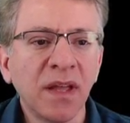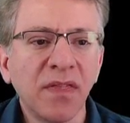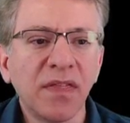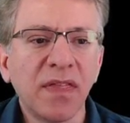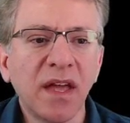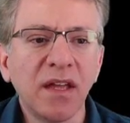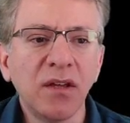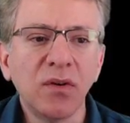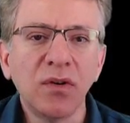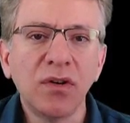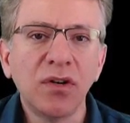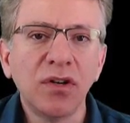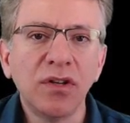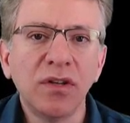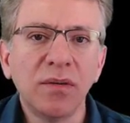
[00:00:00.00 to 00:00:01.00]
that you
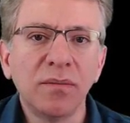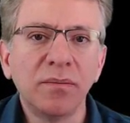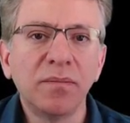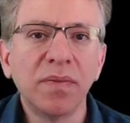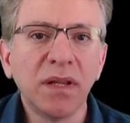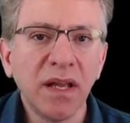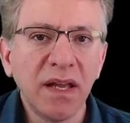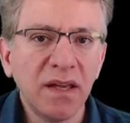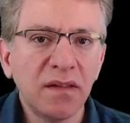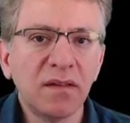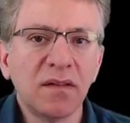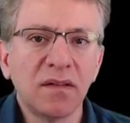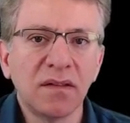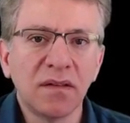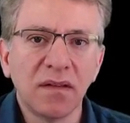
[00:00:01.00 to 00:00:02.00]
could
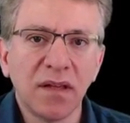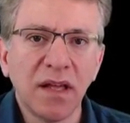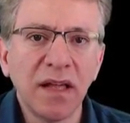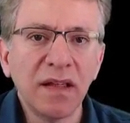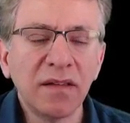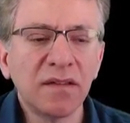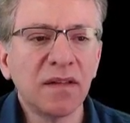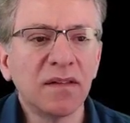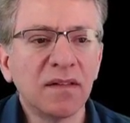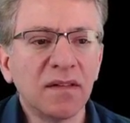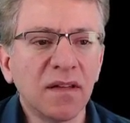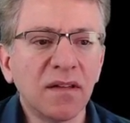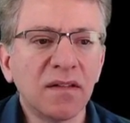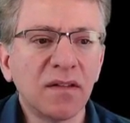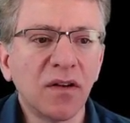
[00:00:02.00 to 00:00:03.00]
place
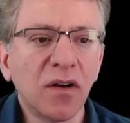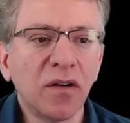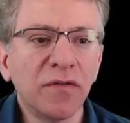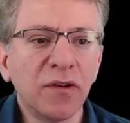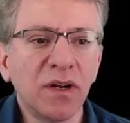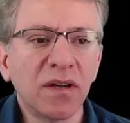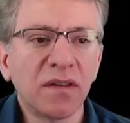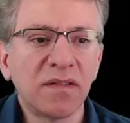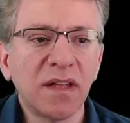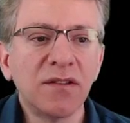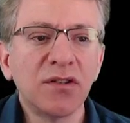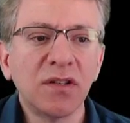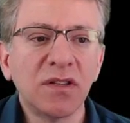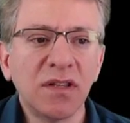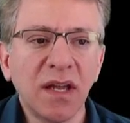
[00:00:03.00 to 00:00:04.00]
instances of your
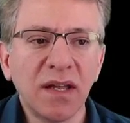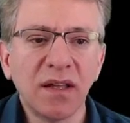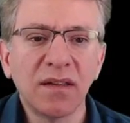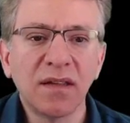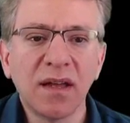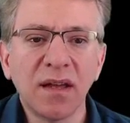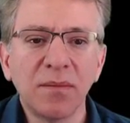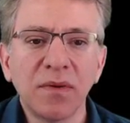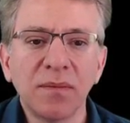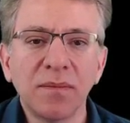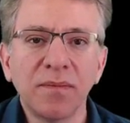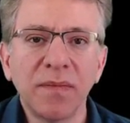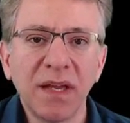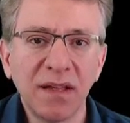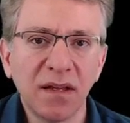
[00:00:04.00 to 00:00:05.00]
extension data type
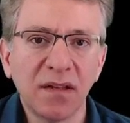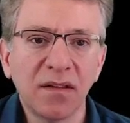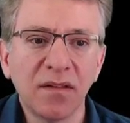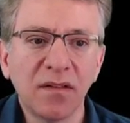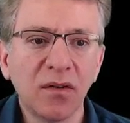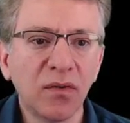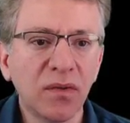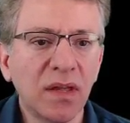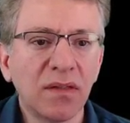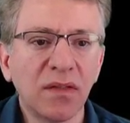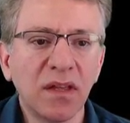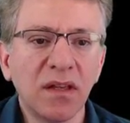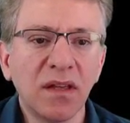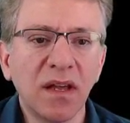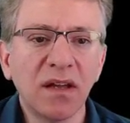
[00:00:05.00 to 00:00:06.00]
in it. So
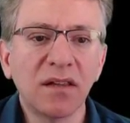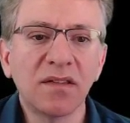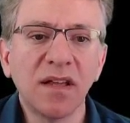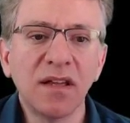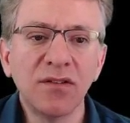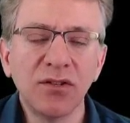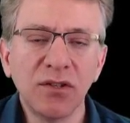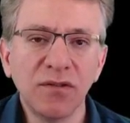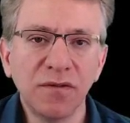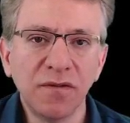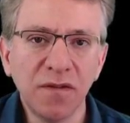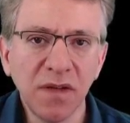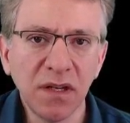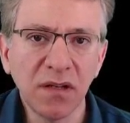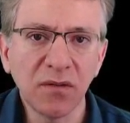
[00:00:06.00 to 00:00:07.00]
the extension
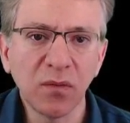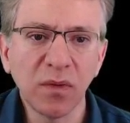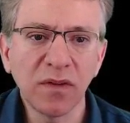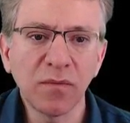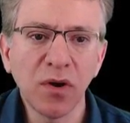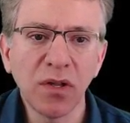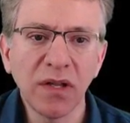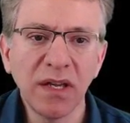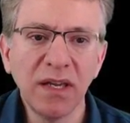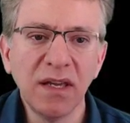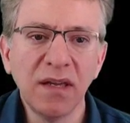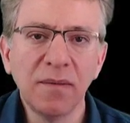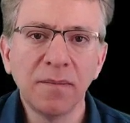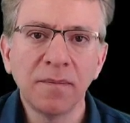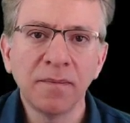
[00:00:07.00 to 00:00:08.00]
field with small
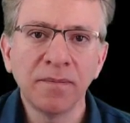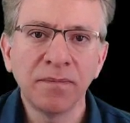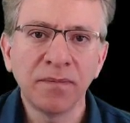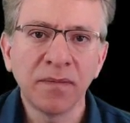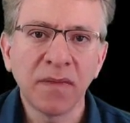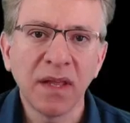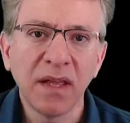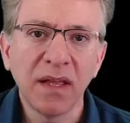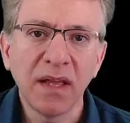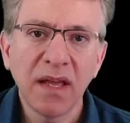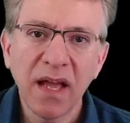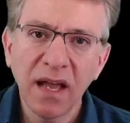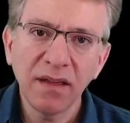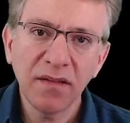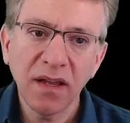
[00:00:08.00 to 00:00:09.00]
e
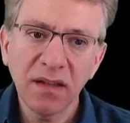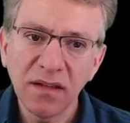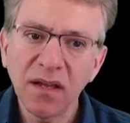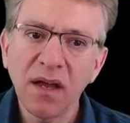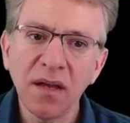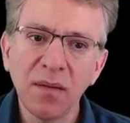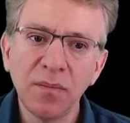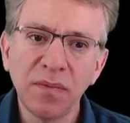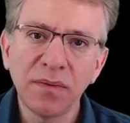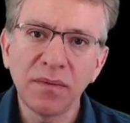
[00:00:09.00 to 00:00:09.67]
has a type